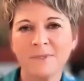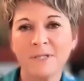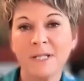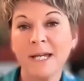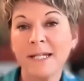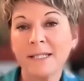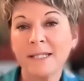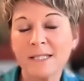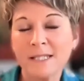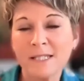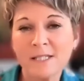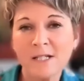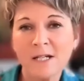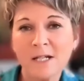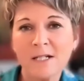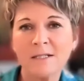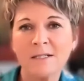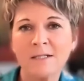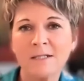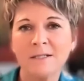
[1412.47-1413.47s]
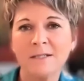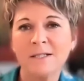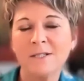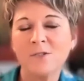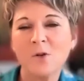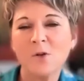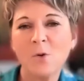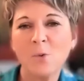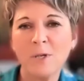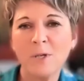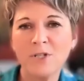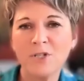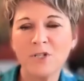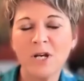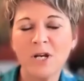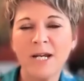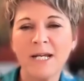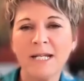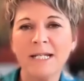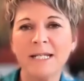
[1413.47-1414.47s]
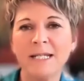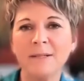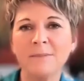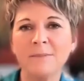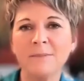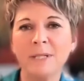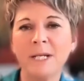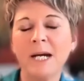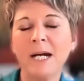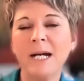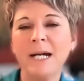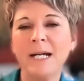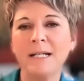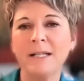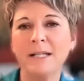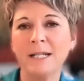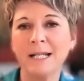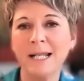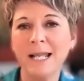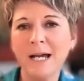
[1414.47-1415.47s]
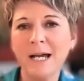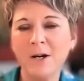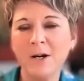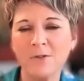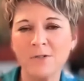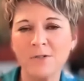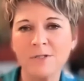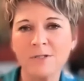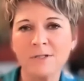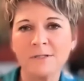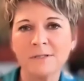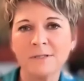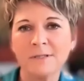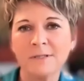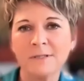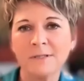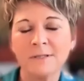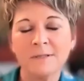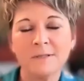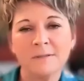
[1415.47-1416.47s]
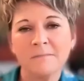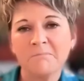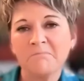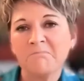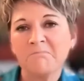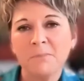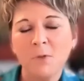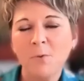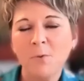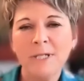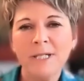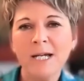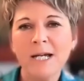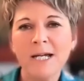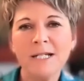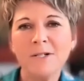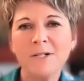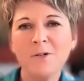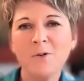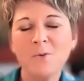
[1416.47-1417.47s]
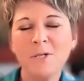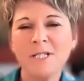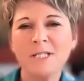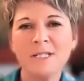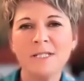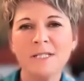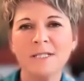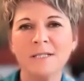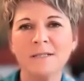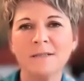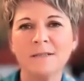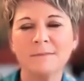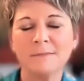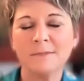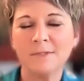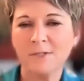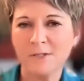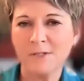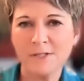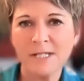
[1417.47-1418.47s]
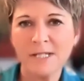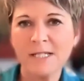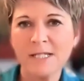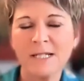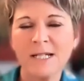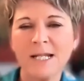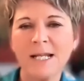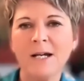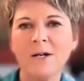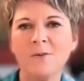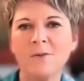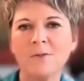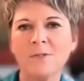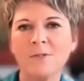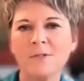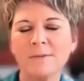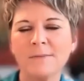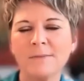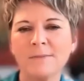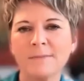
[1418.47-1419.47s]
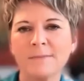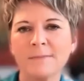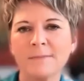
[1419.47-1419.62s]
Like the sun is always shining behind the clouds, but we can't always see it because there's clouds.